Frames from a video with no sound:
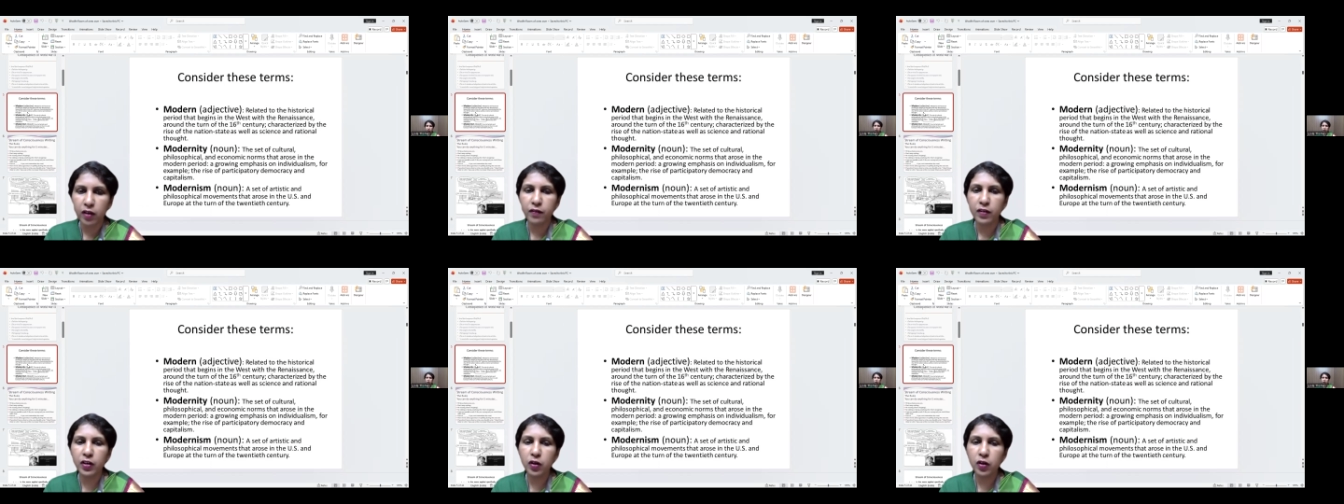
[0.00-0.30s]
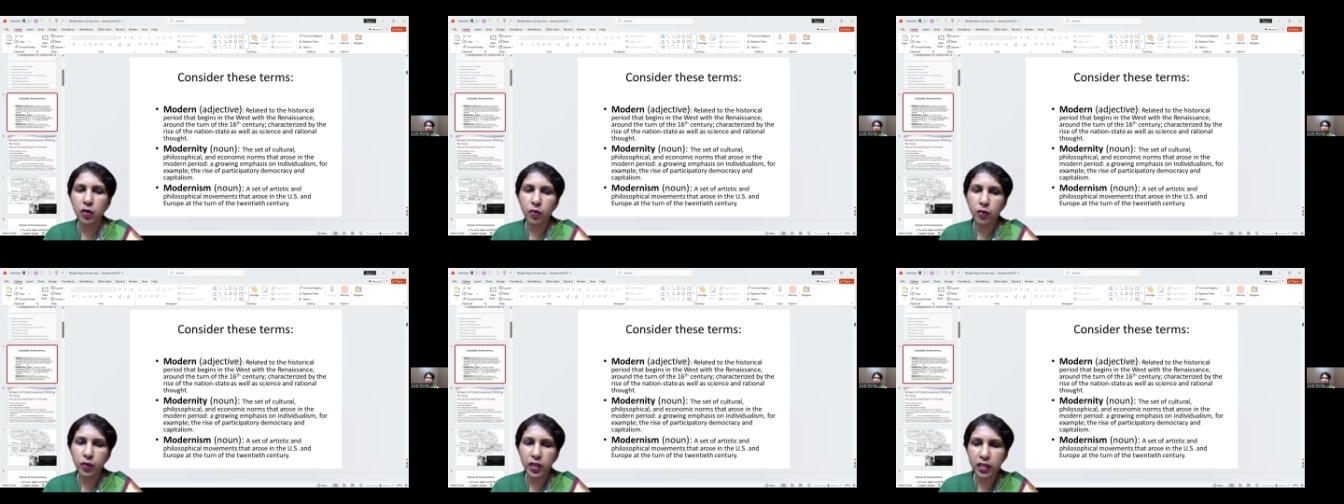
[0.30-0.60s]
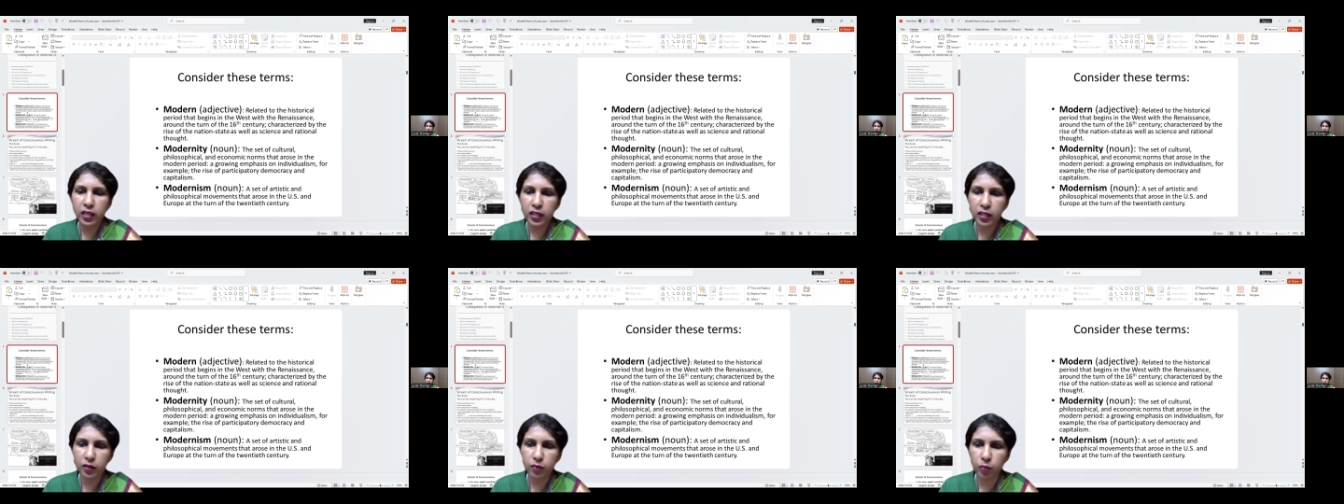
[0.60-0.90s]
When you're
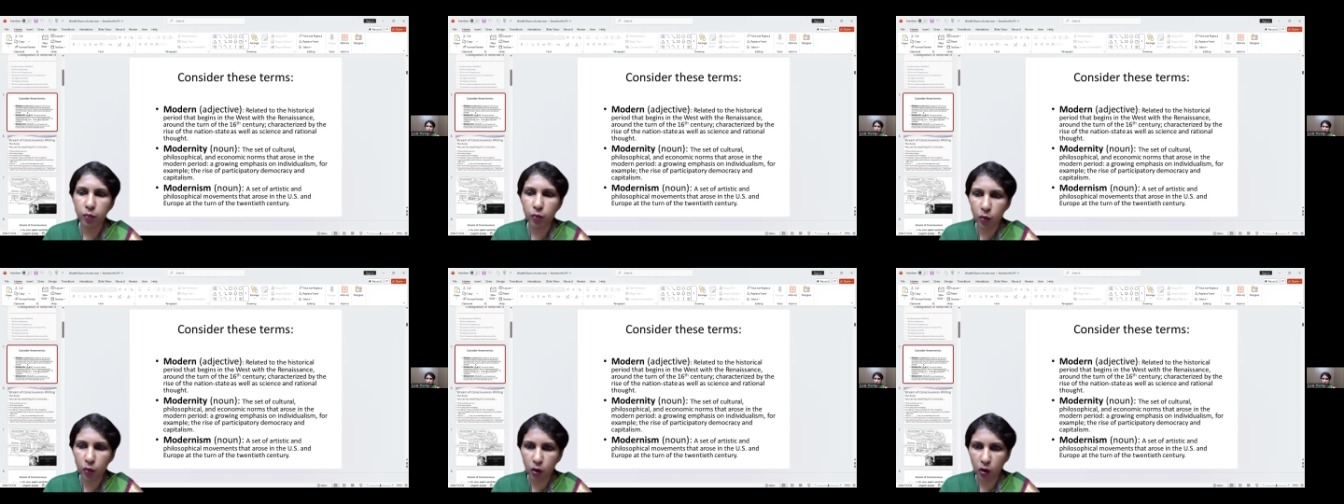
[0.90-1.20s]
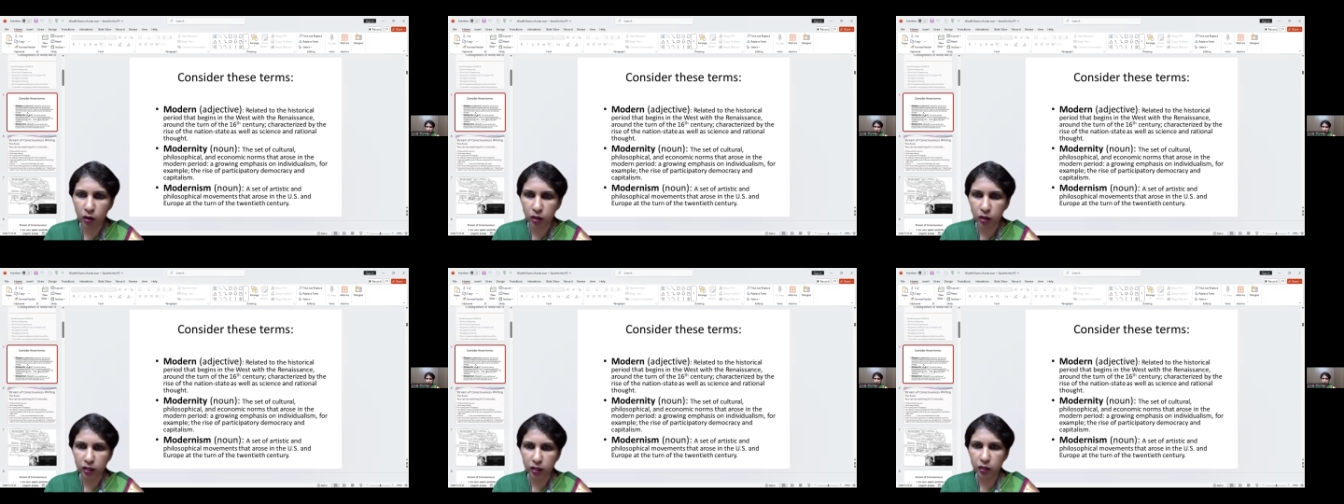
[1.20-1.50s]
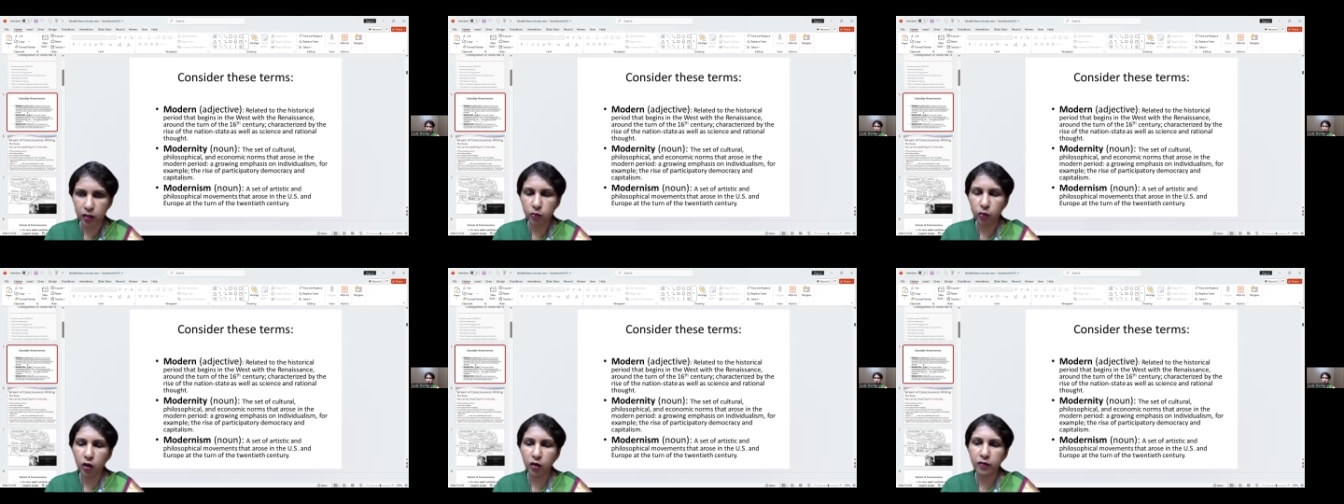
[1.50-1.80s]
looking at
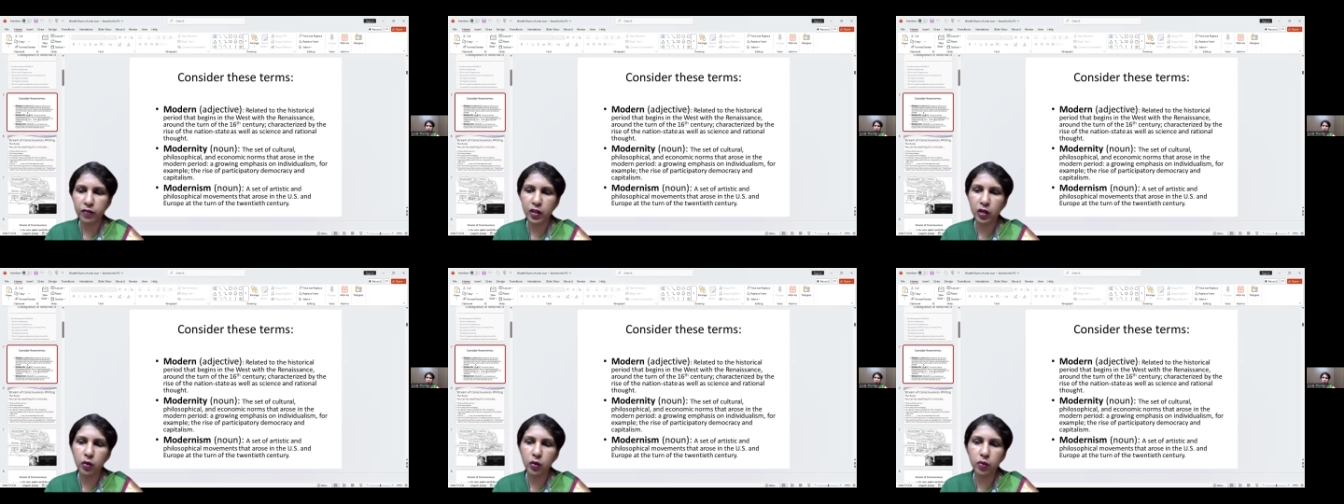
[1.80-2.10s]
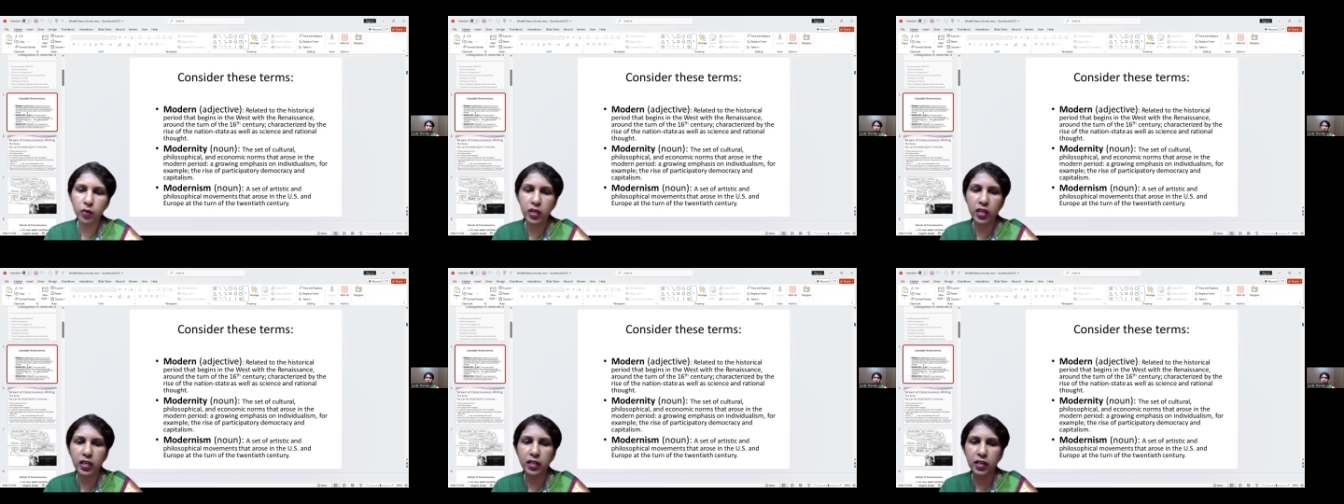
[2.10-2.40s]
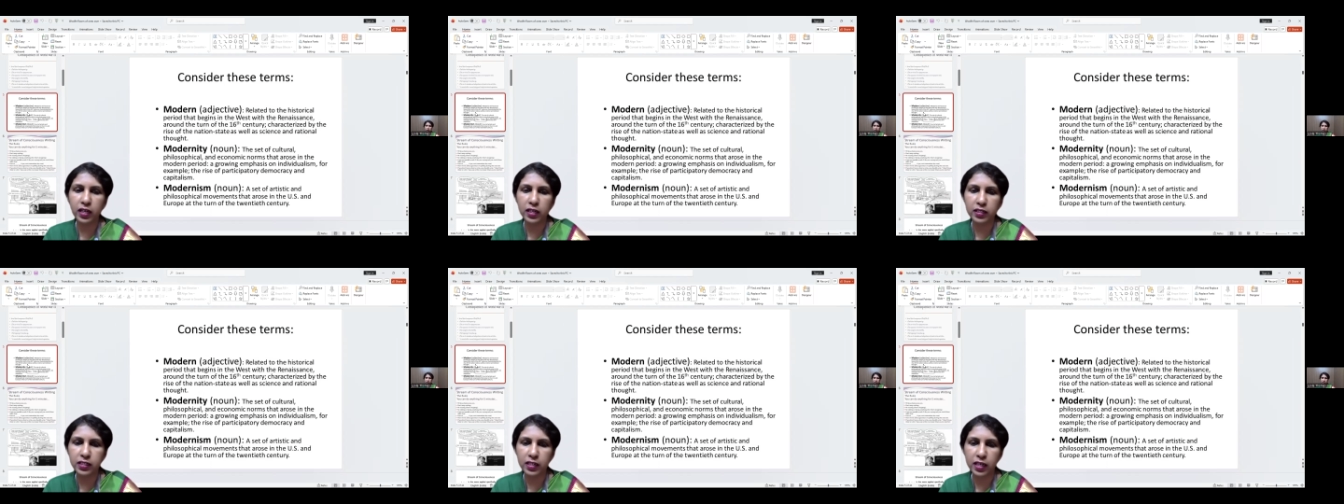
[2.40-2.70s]
modern, what we're
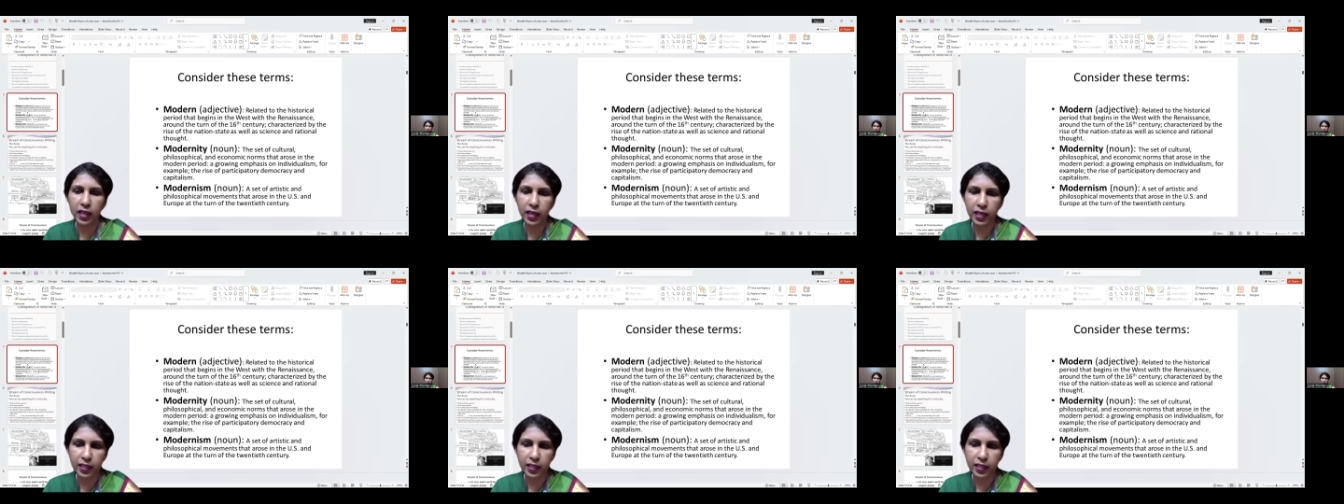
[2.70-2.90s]
looking at